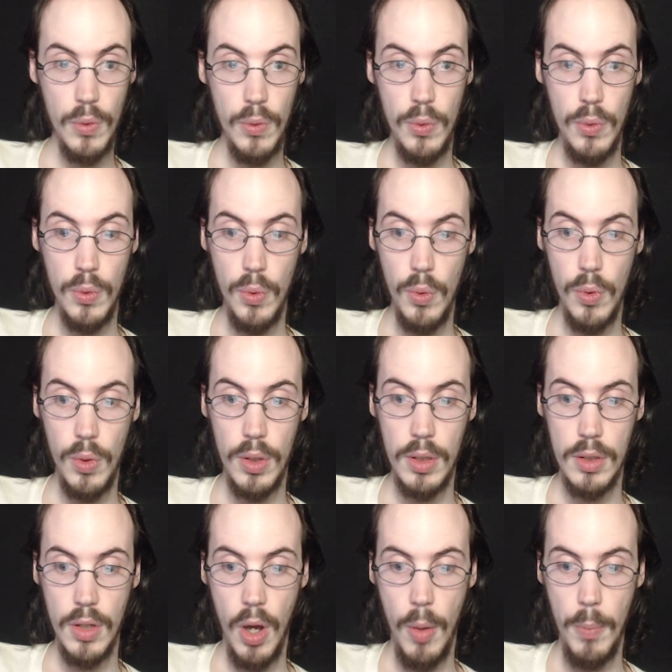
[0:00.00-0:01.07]
Ooh,
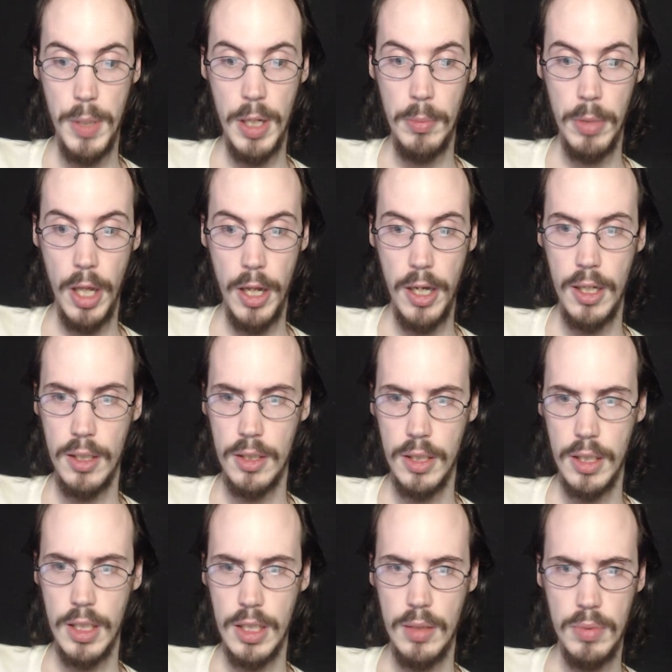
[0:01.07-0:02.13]
all being bloody.
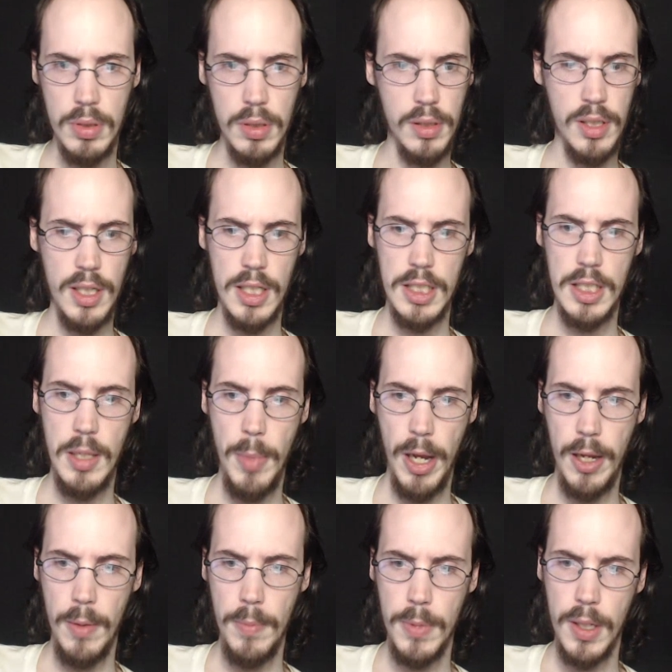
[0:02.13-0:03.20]
Getting
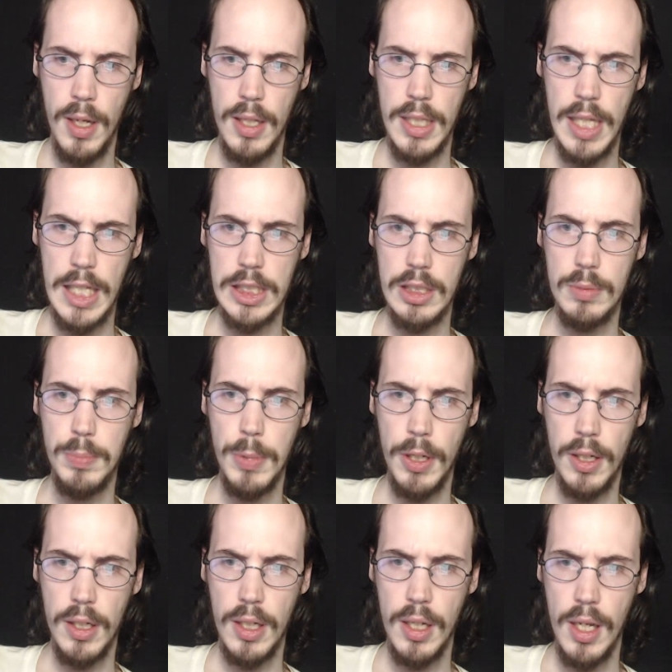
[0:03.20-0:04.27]
back up. That's the
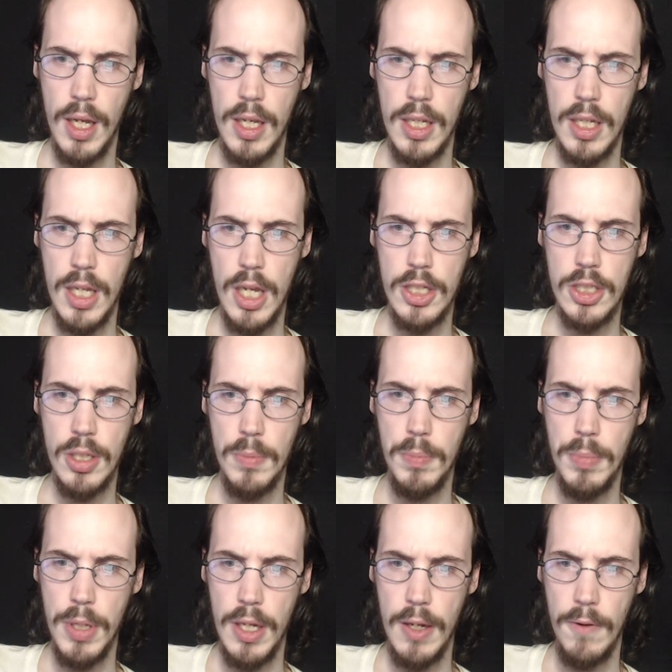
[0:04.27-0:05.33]
spirit. Kid
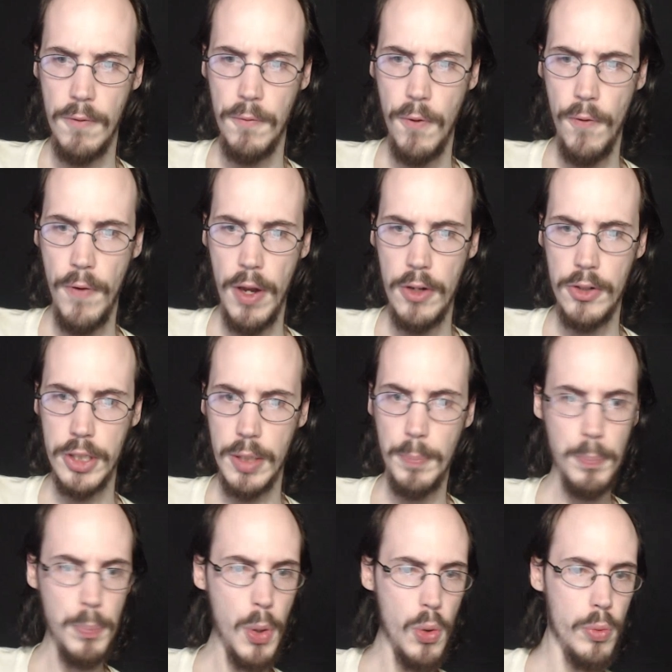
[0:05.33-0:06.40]
should be full of energy.
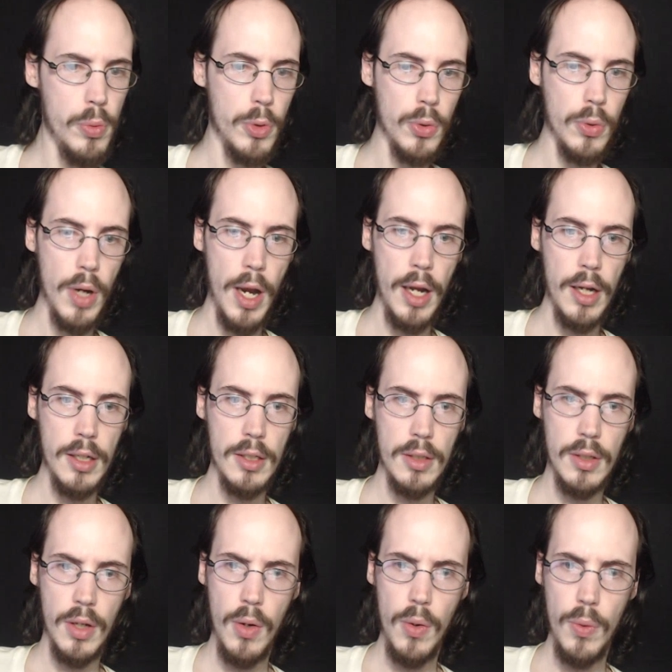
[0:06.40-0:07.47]
Boom, crack.
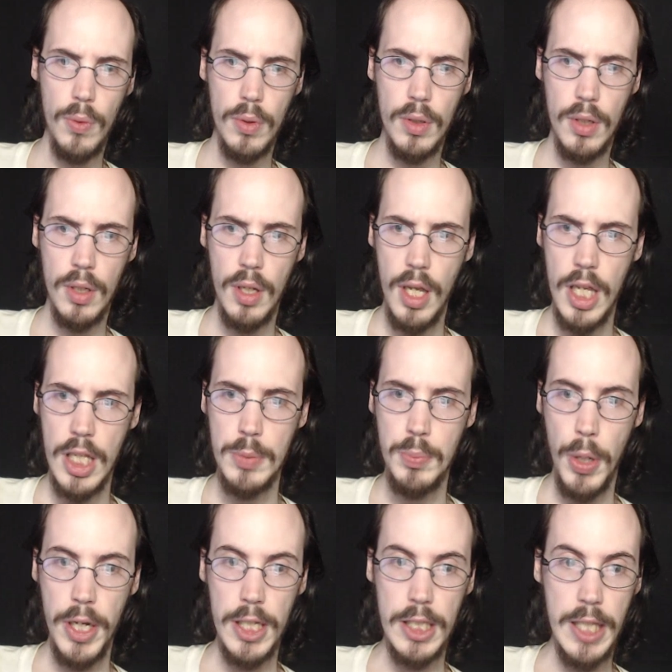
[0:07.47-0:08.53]
Oh, he's
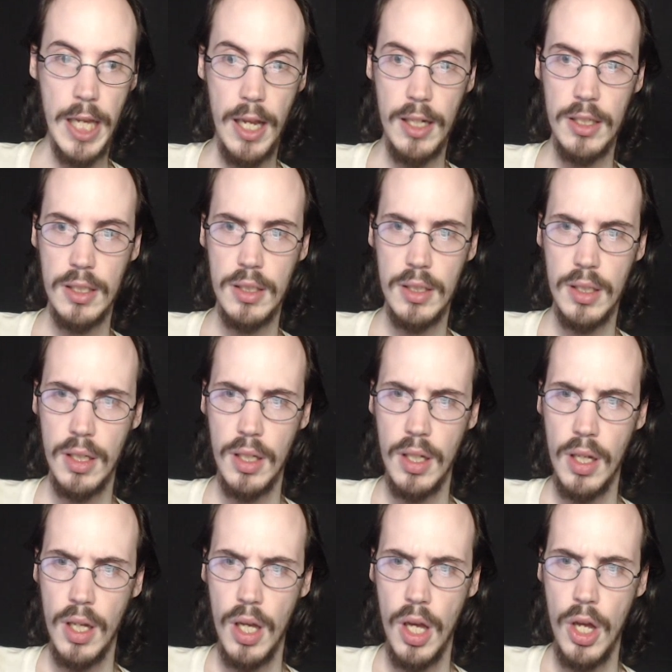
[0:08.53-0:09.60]
breaking his hand.
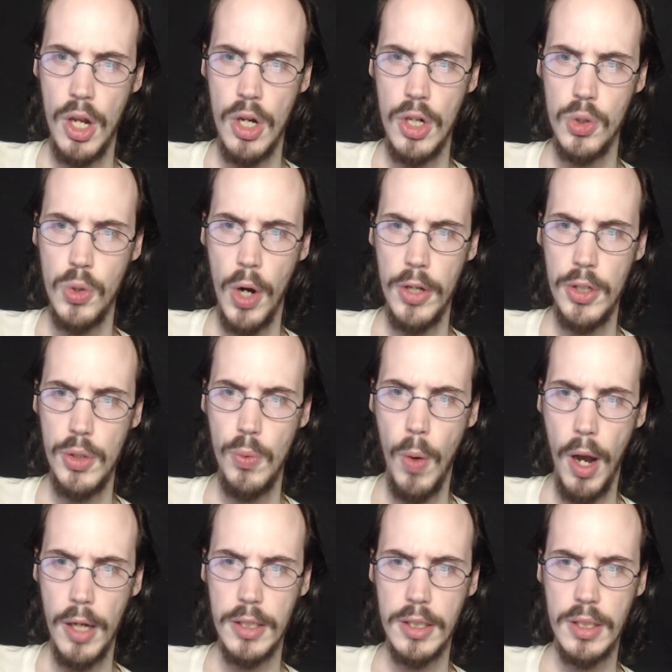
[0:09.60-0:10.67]
Try all you
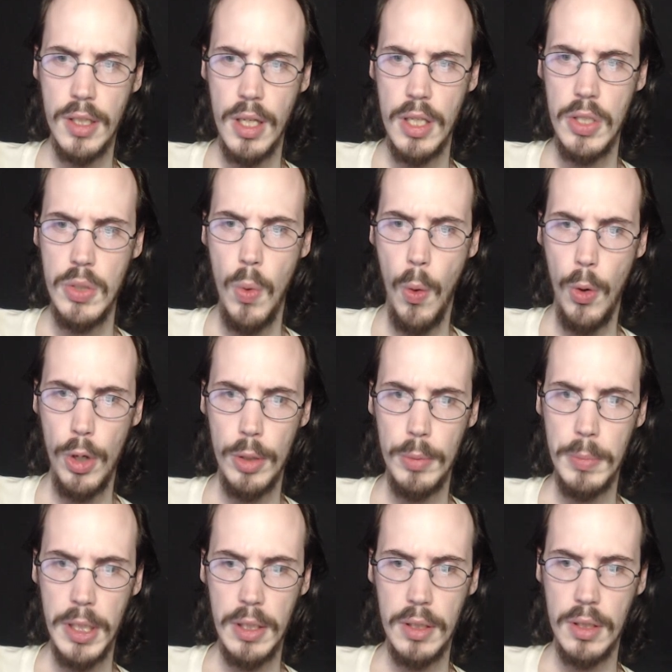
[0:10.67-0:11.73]
want. You won't
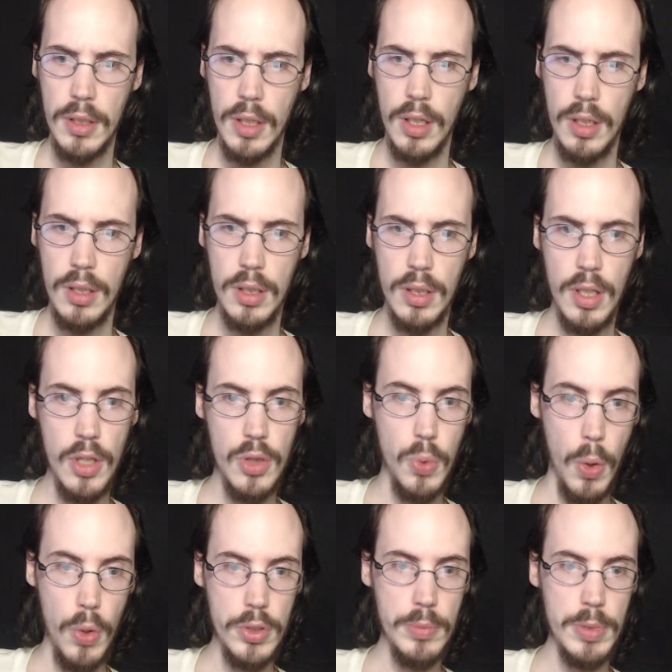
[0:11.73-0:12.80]
hurt me. Huh?
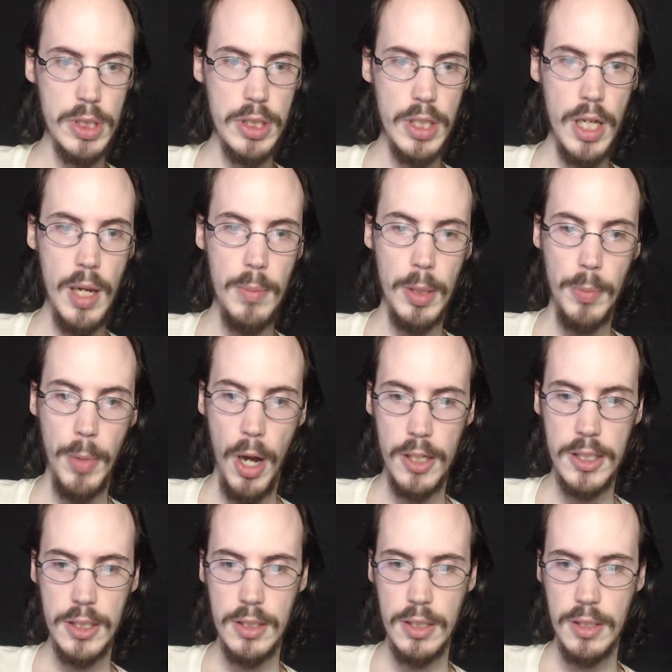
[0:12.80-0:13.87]
Throws him, slam the
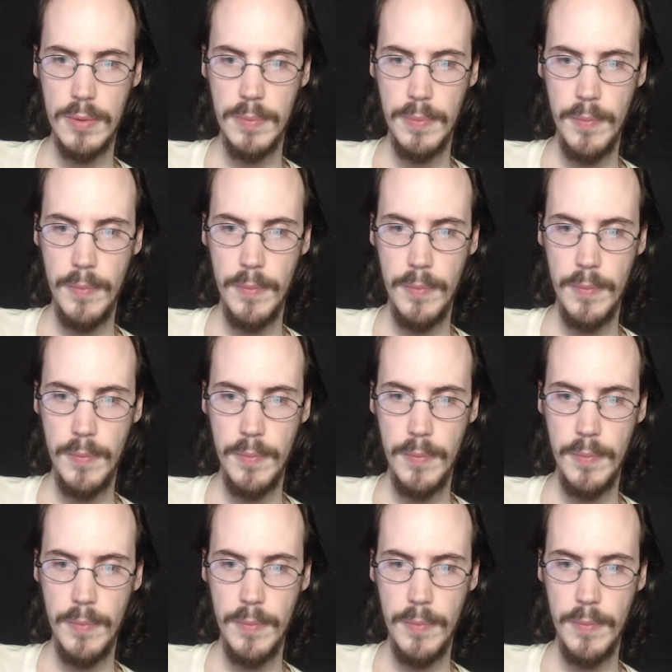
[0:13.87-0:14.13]
boxes.